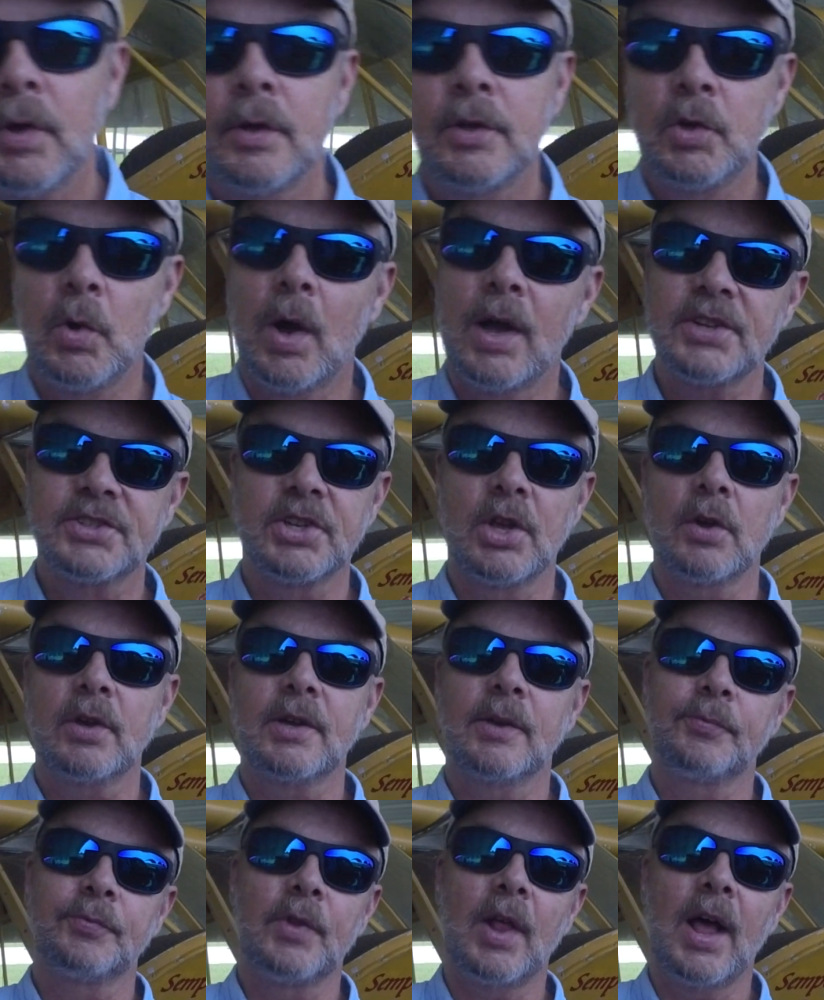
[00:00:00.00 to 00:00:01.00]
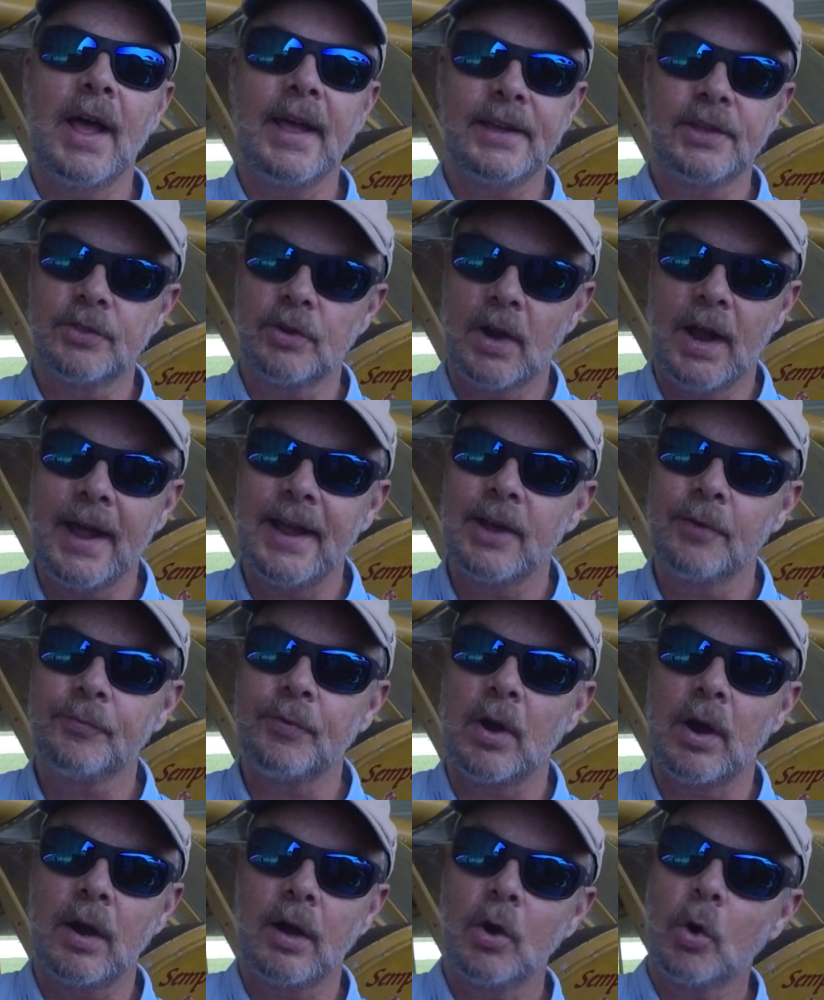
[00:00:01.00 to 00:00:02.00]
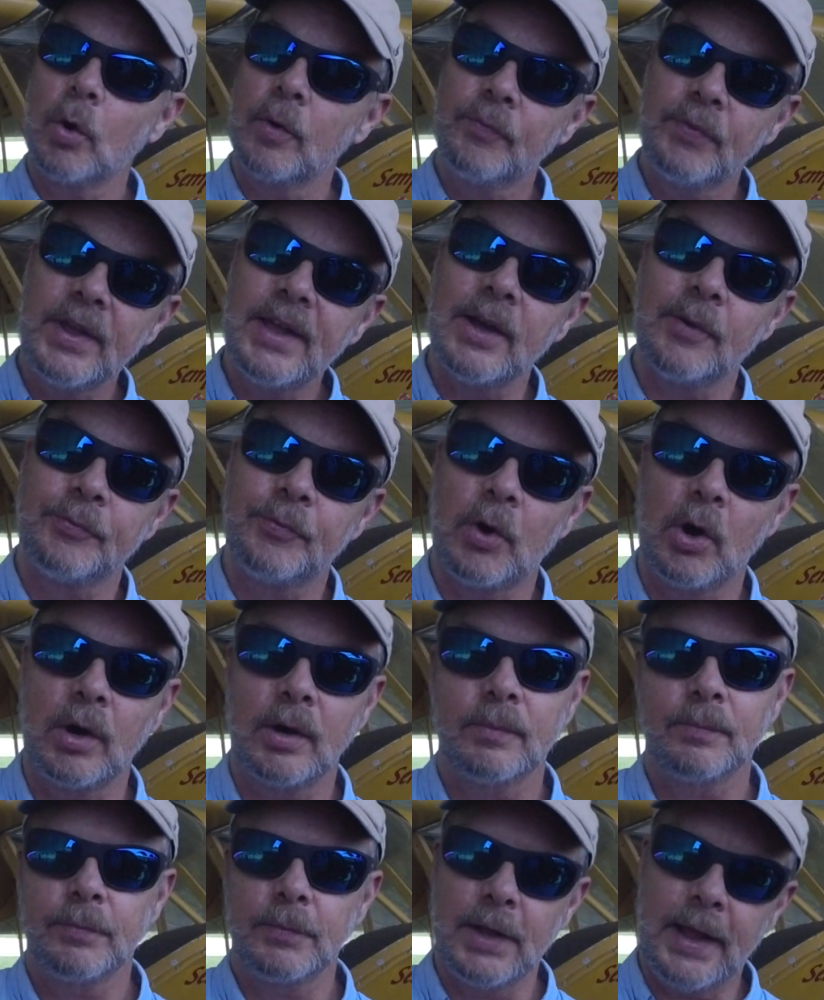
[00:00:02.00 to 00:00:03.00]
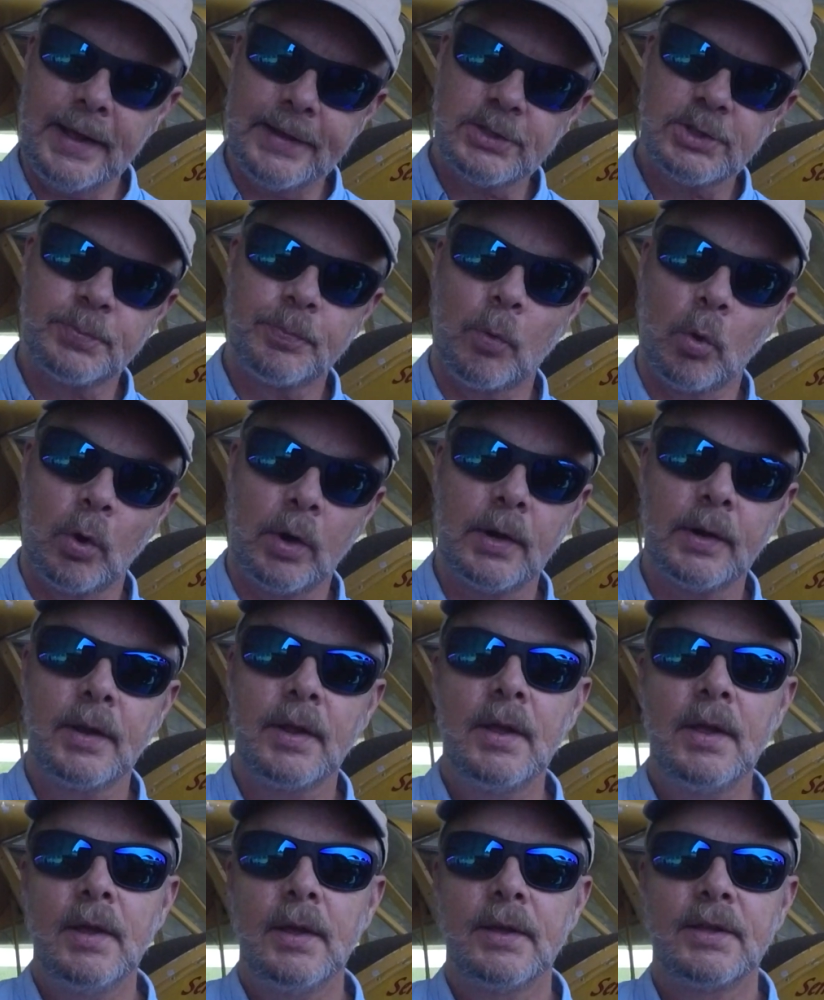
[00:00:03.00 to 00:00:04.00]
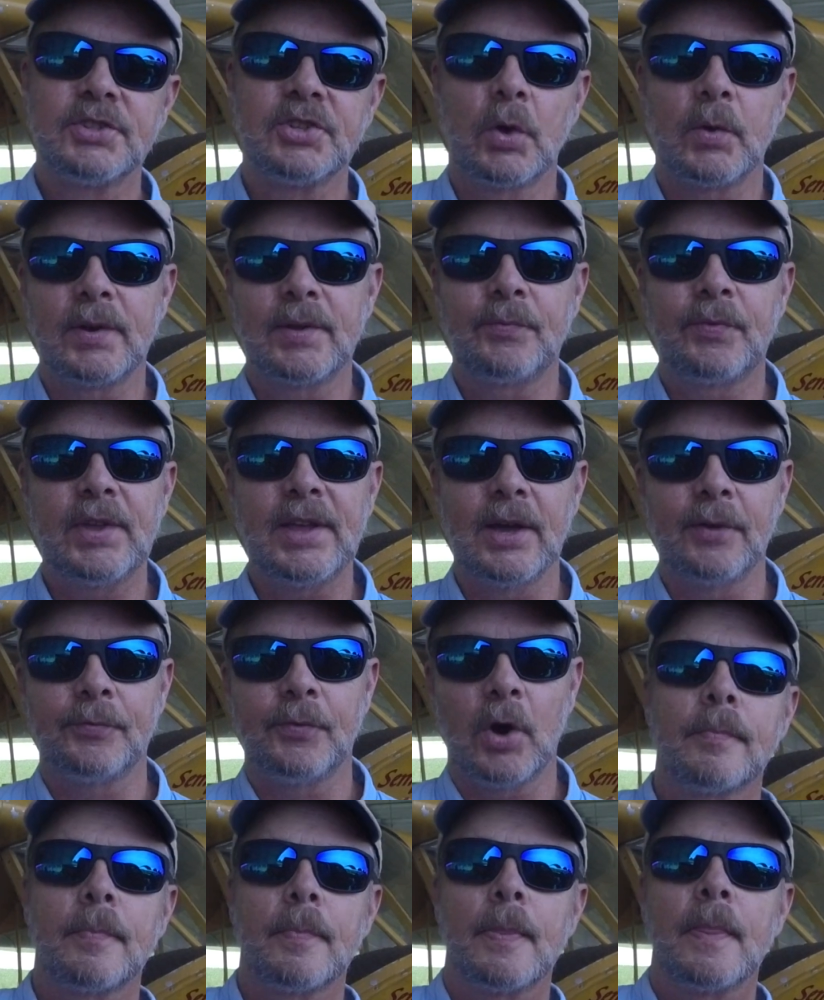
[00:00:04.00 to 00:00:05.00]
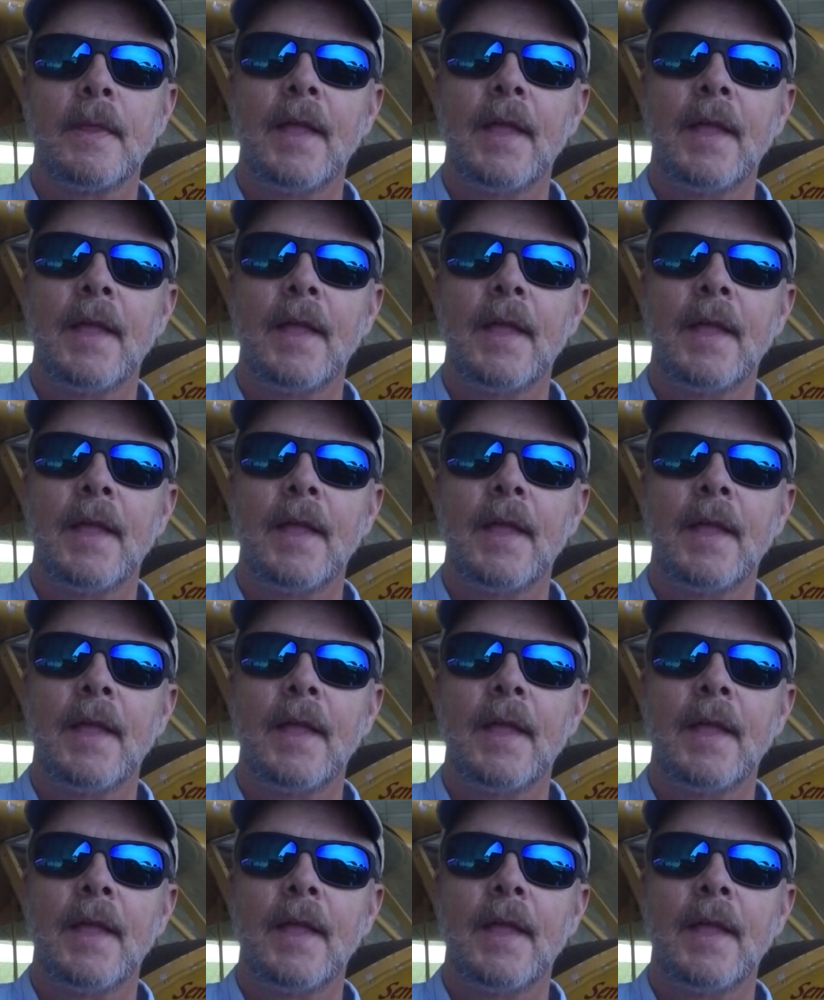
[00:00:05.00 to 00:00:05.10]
You also can fly either IFR or VFR. Light sport is only VFR.